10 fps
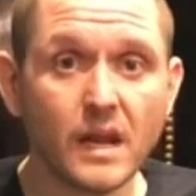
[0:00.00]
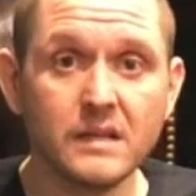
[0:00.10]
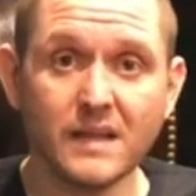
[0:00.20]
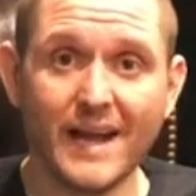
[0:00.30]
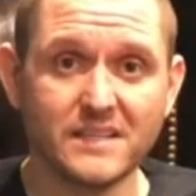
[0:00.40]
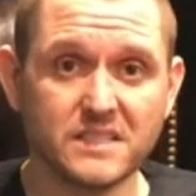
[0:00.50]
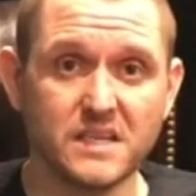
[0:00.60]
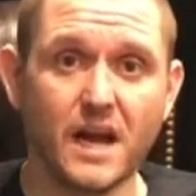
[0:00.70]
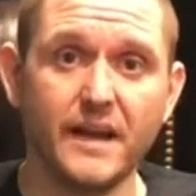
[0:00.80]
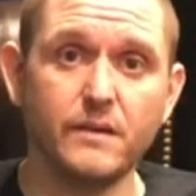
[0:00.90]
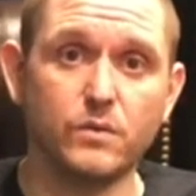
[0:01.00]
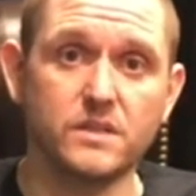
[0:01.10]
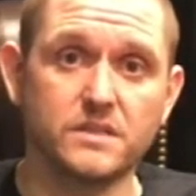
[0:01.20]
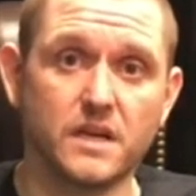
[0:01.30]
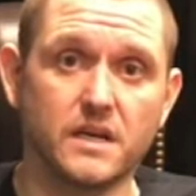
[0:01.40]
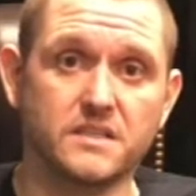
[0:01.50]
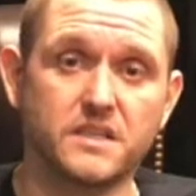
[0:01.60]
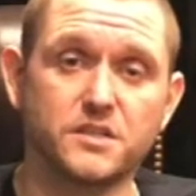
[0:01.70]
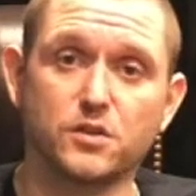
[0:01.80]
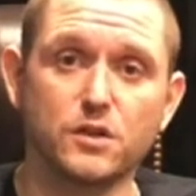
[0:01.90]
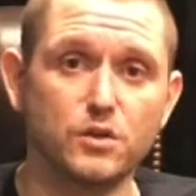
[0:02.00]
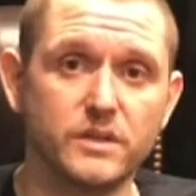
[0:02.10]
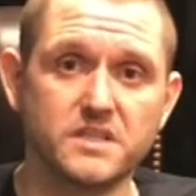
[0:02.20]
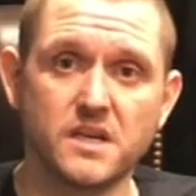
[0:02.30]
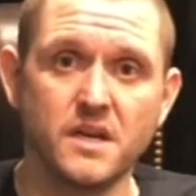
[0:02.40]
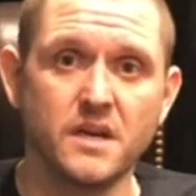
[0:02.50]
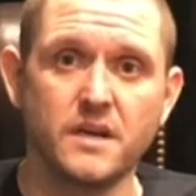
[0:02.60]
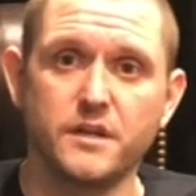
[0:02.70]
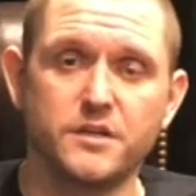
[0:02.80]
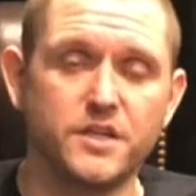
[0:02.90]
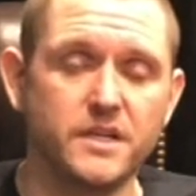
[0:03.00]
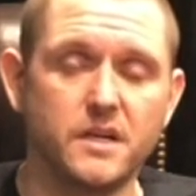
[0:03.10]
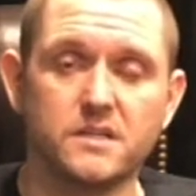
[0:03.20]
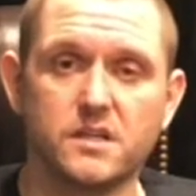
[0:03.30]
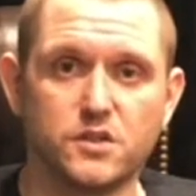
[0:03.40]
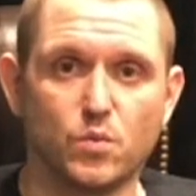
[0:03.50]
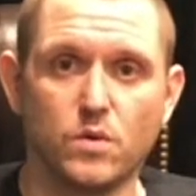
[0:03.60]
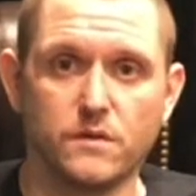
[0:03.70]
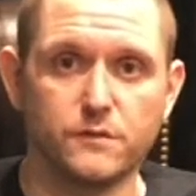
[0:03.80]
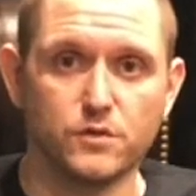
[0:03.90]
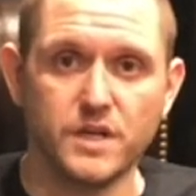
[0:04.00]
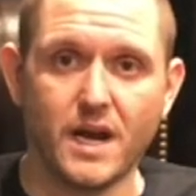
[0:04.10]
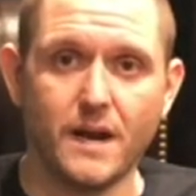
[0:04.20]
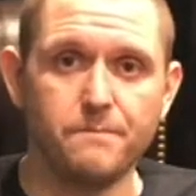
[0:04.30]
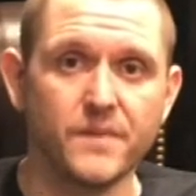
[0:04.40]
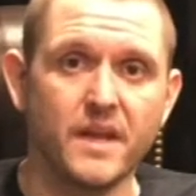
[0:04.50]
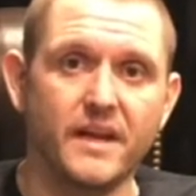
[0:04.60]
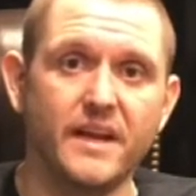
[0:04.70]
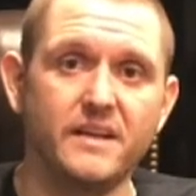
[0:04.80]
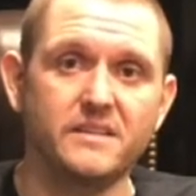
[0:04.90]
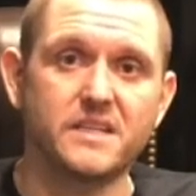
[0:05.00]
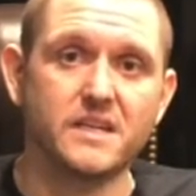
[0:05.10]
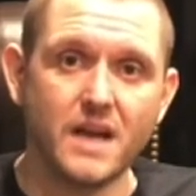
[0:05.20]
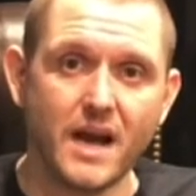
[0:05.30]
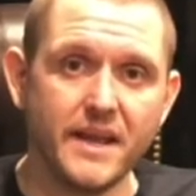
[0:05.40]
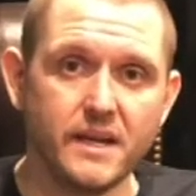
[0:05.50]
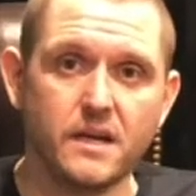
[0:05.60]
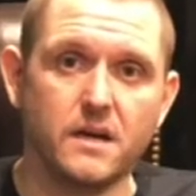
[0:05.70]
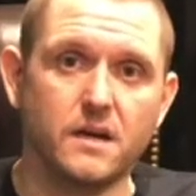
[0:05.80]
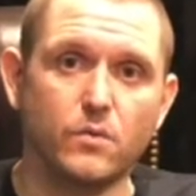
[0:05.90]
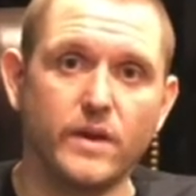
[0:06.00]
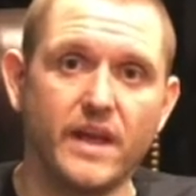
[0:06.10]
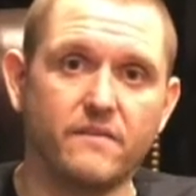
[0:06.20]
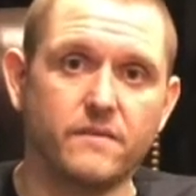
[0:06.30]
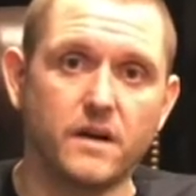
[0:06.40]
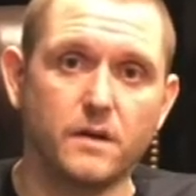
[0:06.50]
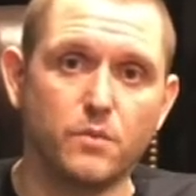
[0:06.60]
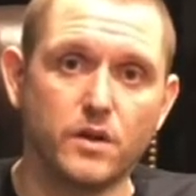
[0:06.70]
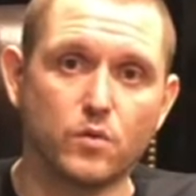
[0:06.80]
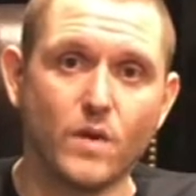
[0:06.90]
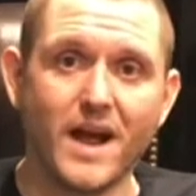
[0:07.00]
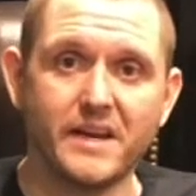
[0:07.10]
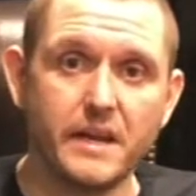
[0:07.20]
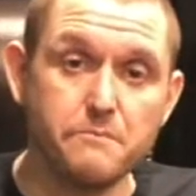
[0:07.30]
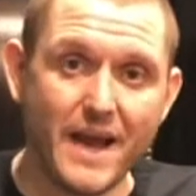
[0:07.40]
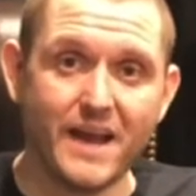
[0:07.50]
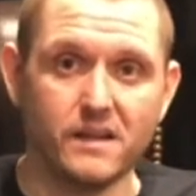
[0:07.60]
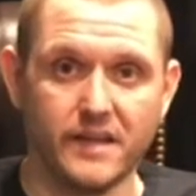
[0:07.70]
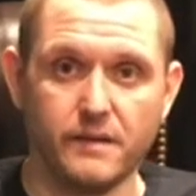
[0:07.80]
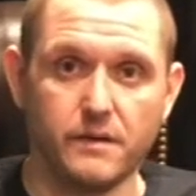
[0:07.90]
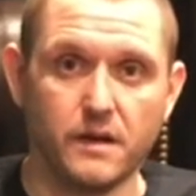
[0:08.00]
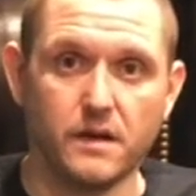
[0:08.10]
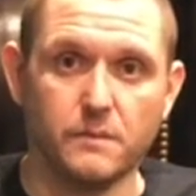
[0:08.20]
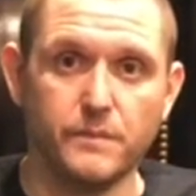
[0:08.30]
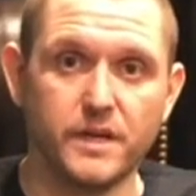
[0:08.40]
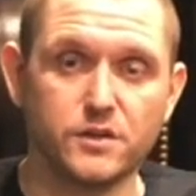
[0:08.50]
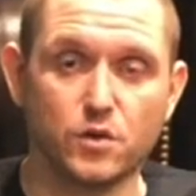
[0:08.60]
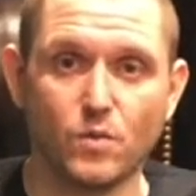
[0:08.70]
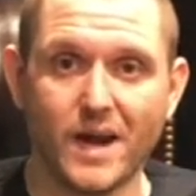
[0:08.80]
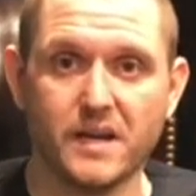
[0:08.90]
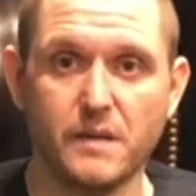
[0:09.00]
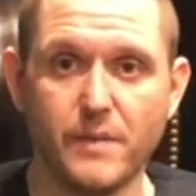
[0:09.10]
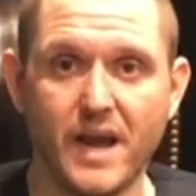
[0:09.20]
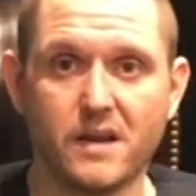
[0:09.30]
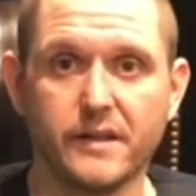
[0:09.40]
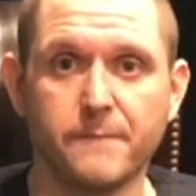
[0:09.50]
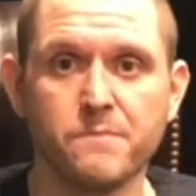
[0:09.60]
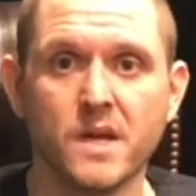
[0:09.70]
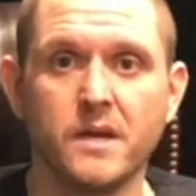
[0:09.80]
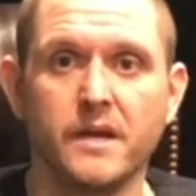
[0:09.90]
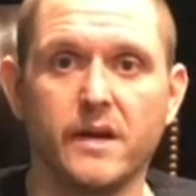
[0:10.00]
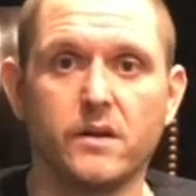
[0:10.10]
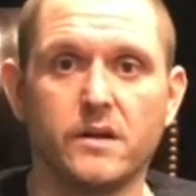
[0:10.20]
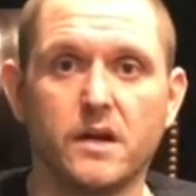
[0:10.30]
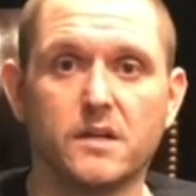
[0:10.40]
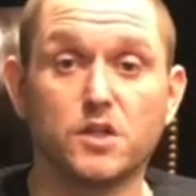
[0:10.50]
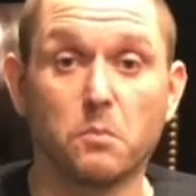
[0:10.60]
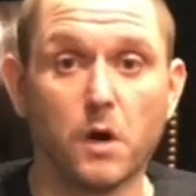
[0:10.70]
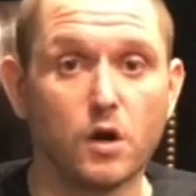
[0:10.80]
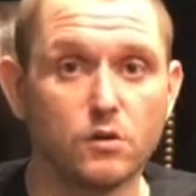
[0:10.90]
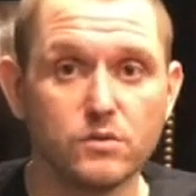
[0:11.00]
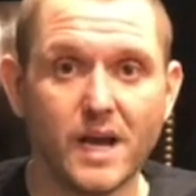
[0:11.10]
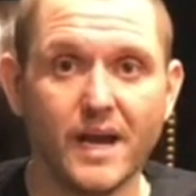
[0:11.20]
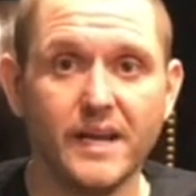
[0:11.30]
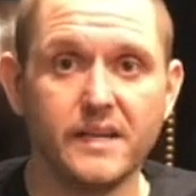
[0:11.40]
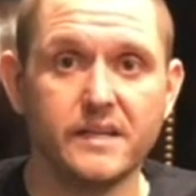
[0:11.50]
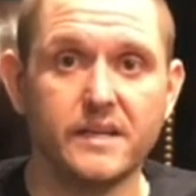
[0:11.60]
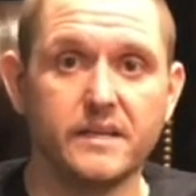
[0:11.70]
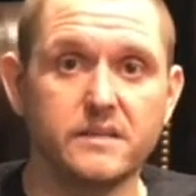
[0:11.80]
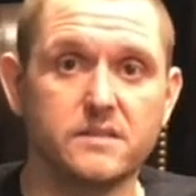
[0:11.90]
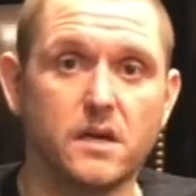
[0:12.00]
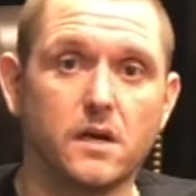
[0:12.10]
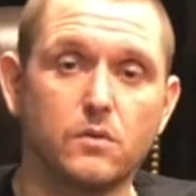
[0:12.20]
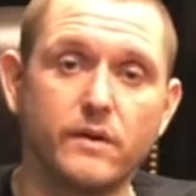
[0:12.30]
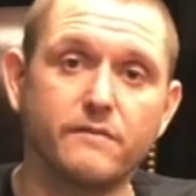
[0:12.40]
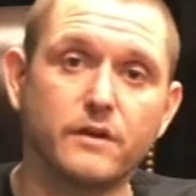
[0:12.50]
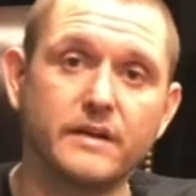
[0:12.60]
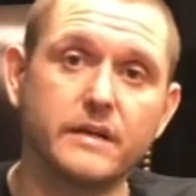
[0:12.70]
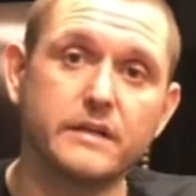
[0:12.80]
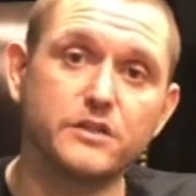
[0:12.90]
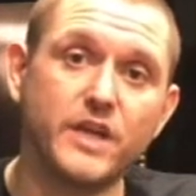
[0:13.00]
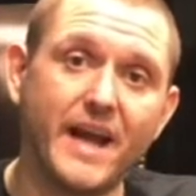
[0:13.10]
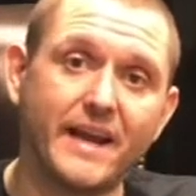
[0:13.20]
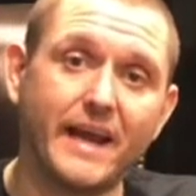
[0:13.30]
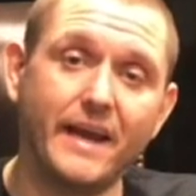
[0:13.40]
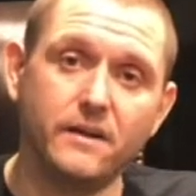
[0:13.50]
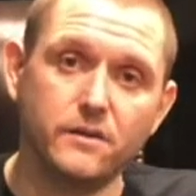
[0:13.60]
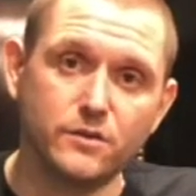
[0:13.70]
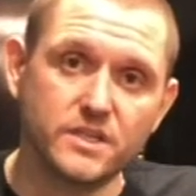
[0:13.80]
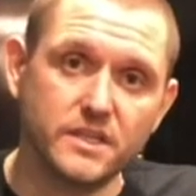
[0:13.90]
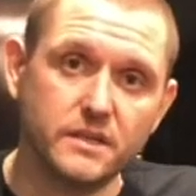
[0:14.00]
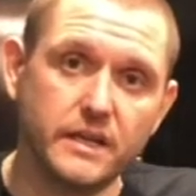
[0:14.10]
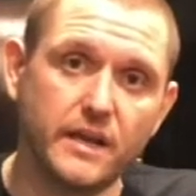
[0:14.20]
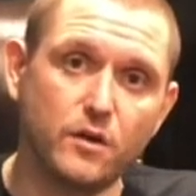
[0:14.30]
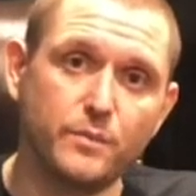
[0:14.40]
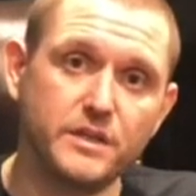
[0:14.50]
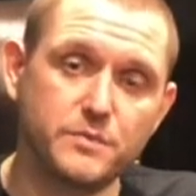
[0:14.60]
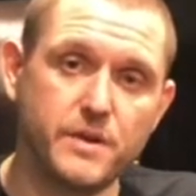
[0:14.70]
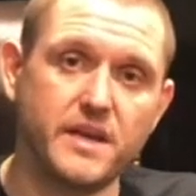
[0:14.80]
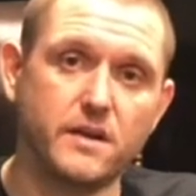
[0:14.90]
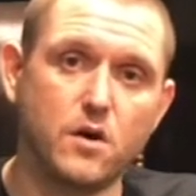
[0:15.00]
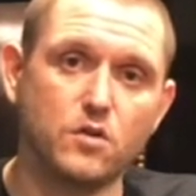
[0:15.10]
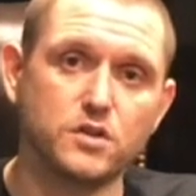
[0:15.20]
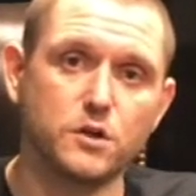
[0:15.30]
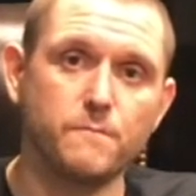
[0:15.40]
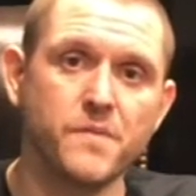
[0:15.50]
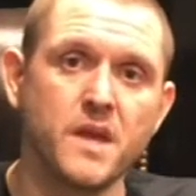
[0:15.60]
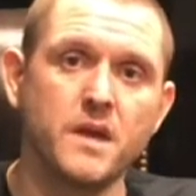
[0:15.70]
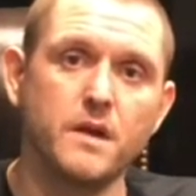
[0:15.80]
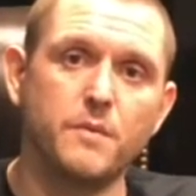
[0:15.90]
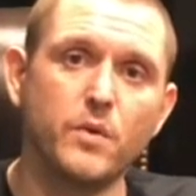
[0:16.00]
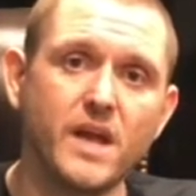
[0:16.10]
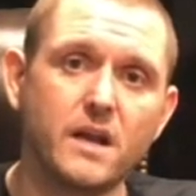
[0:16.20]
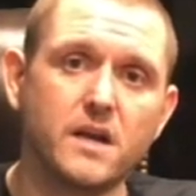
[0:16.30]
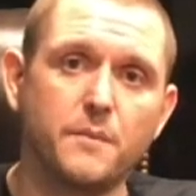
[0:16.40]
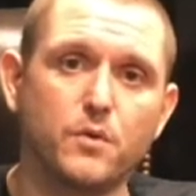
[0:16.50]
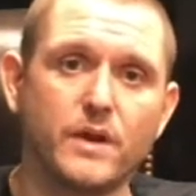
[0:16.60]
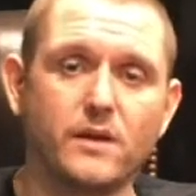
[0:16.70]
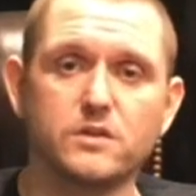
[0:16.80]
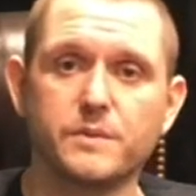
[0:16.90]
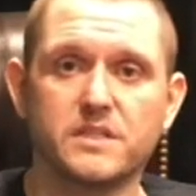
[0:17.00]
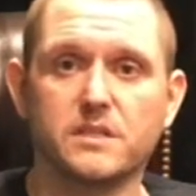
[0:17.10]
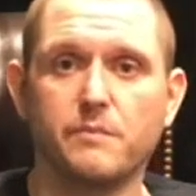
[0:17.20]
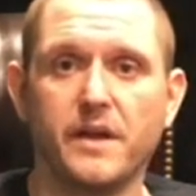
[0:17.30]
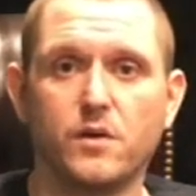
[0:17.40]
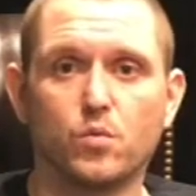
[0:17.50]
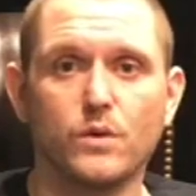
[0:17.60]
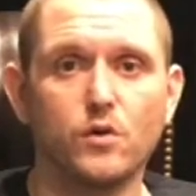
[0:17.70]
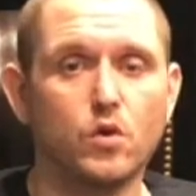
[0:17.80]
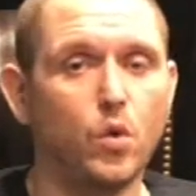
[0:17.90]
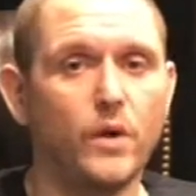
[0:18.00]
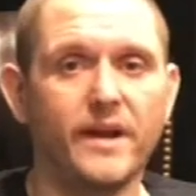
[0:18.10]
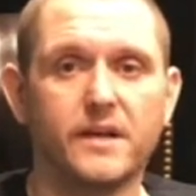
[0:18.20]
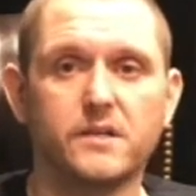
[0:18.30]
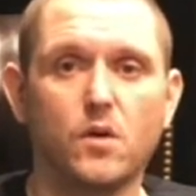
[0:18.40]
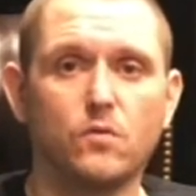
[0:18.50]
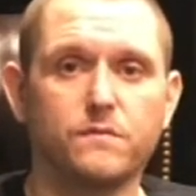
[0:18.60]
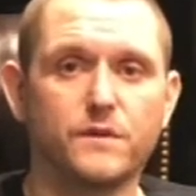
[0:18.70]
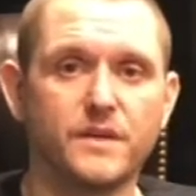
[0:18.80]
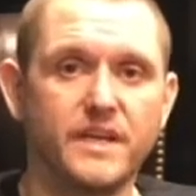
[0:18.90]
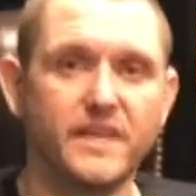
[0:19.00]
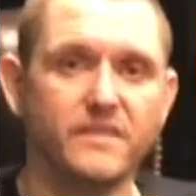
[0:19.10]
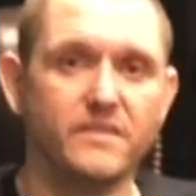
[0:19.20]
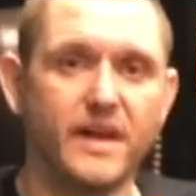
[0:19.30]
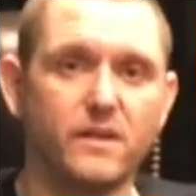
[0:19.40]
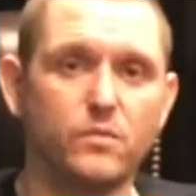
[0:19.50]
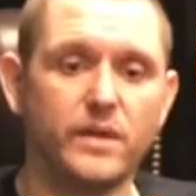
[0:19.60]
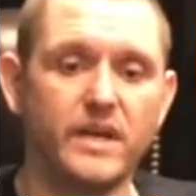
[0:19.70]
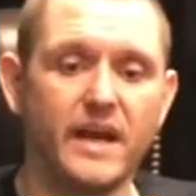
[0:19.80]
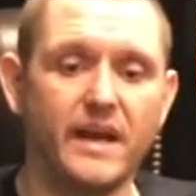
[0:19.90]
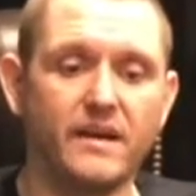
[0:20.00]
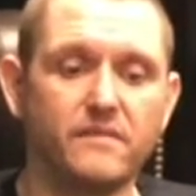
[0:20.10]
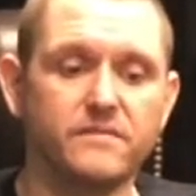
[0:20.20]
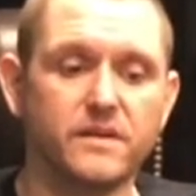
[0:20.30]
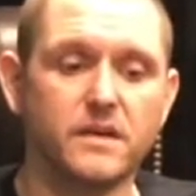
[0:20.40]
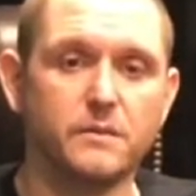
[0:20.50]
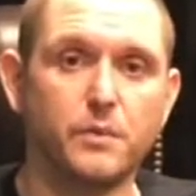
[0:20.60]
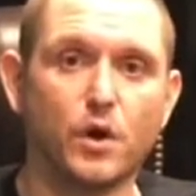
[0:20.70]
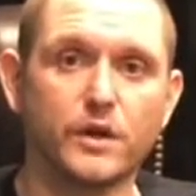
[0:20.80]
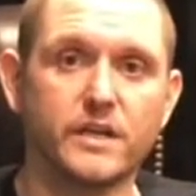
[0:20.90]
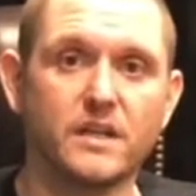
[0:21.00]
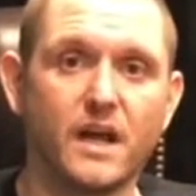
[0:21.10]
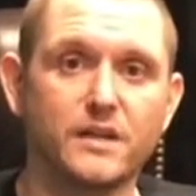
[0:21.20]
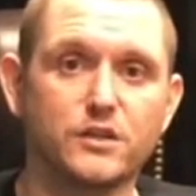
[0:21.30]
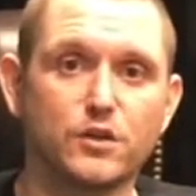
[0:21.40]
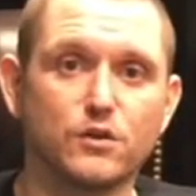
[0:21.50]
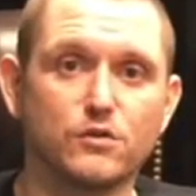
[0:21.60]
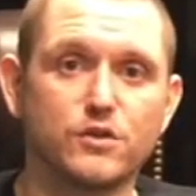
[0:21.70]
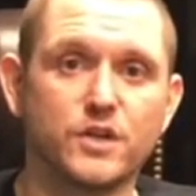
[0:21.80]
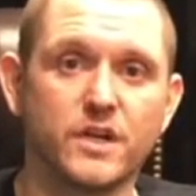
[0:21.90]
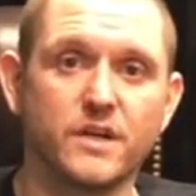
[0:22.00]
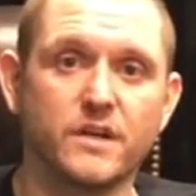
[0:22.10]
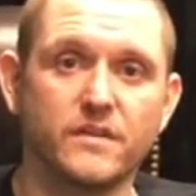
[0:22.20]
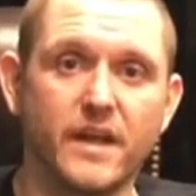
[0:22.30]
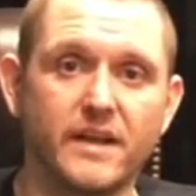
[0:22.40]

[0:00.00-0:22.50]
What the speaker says: Last night was Sister Lewis. She done such a wonderful job. And tonight, we have Brother Rodney Badley, Minister Rodney Badley. And tomorrow night is Reverend Jack Anderson. He'll be speaking also. But we got a couple announcements to make real quick. Don't forget that we have Parking Lot Church that